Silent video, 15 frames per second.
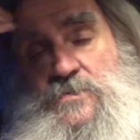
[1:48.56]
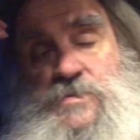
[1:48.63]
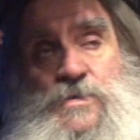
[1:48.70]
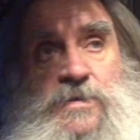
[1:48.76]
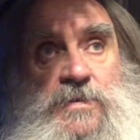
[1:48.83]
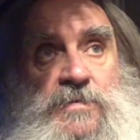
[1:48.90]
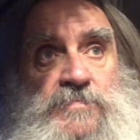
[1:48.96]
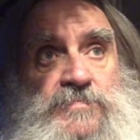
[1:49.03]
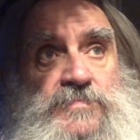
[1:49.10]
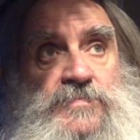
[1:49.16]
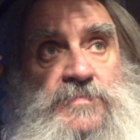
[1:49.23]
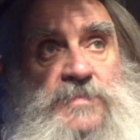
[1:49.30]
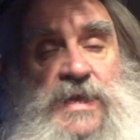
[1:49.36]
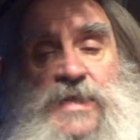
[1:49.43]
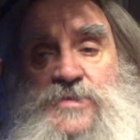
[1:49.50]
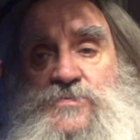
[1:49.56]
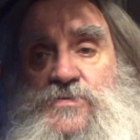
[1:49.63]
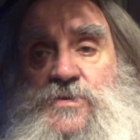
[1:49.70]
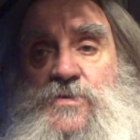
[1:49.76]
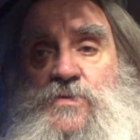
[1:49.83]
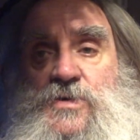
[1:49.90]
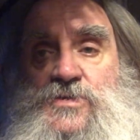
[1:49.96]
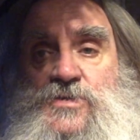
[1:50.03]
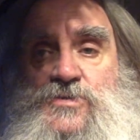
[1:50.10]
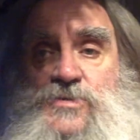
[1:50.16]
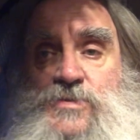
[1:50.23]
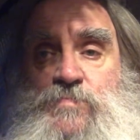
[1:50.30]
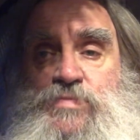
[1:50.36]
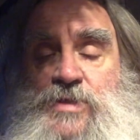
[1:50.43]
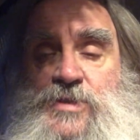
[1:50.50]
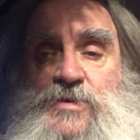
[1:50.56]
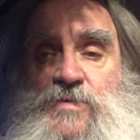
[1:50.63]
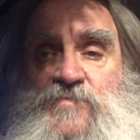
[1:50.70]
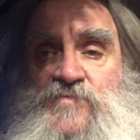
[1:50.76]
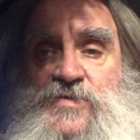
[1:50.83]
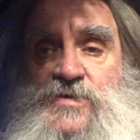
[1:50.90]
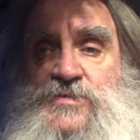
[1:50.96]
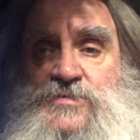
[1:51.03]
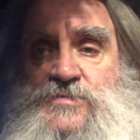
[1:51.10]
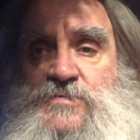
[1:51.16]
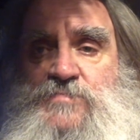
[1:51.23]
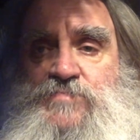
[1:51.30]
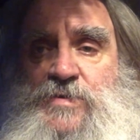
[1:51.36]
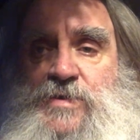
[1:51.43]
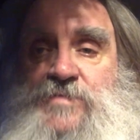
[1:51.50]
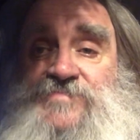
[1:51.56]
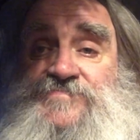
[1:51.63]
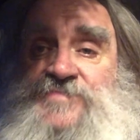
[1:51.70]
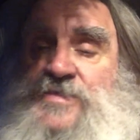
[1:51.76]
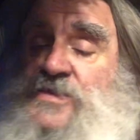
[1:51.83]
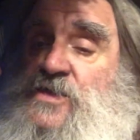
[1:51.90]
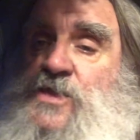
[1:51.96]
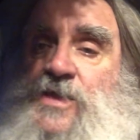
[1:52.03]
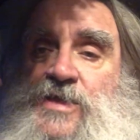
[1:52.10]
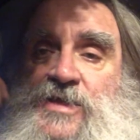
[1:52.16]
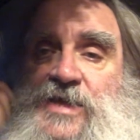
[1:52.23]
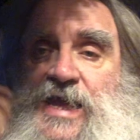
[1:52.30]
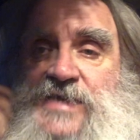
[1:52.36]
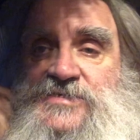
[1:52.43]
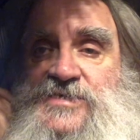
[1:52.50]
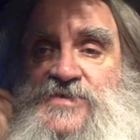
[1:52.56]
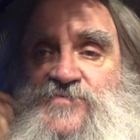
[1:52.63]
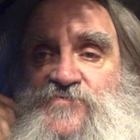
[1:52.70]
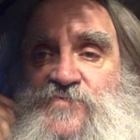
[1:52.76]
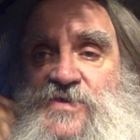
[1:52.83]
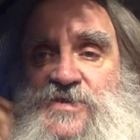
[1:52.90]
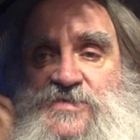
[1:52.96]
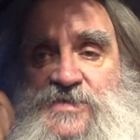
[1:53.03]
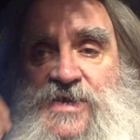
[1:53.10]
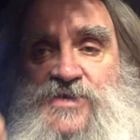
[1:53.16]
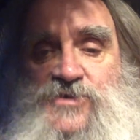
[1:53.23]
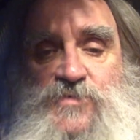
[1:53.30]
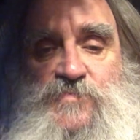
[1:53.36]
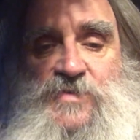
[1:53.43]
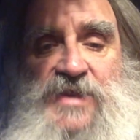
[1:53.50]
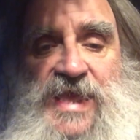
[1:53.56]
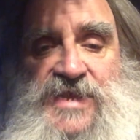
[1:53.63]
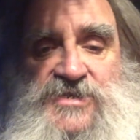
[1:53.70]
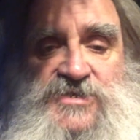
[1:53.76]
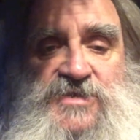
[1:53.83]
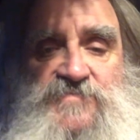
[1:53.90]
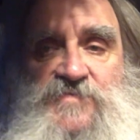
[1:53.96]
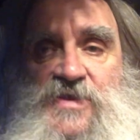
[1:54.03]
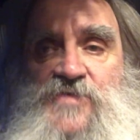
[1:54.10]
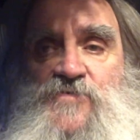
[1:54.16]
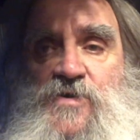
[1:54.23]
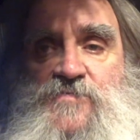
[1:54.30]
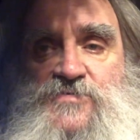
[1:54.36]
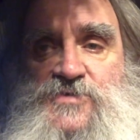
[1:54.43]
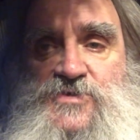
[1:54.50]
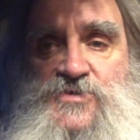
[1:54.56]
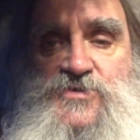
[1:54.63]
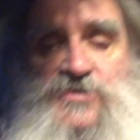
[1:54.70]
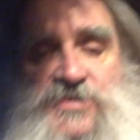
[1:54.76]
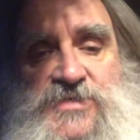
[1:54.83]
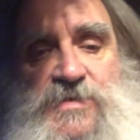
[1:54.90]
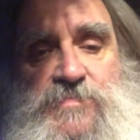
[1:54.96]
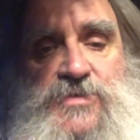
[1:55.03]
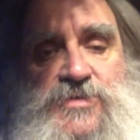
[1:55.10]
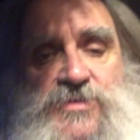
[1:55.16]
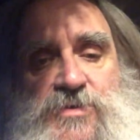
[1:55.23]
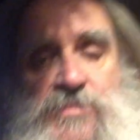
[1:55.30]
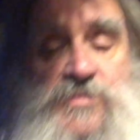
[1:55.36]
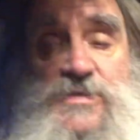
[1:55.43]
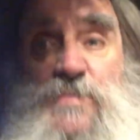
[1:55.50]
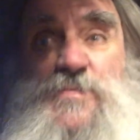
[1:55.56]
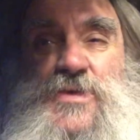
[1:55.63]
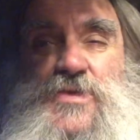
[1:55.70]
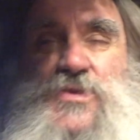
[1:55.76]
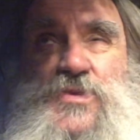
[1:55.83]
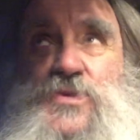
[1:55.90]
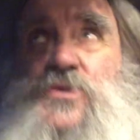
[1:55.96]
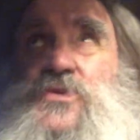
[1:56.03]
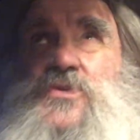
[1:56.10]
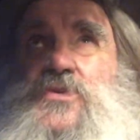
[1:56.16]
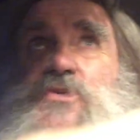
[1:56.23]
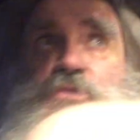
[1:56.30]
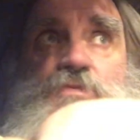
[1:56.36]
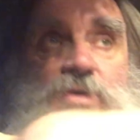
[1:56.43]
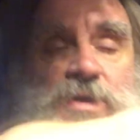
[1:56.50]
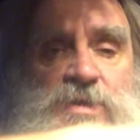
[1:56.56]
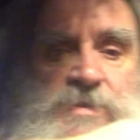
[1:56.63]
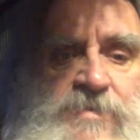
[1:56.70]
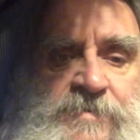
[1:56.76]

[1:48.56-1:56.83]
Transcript: Answering questions on the bloody obvious, but that's easy for me to say, because I've been an HGV driver since 1972, 73.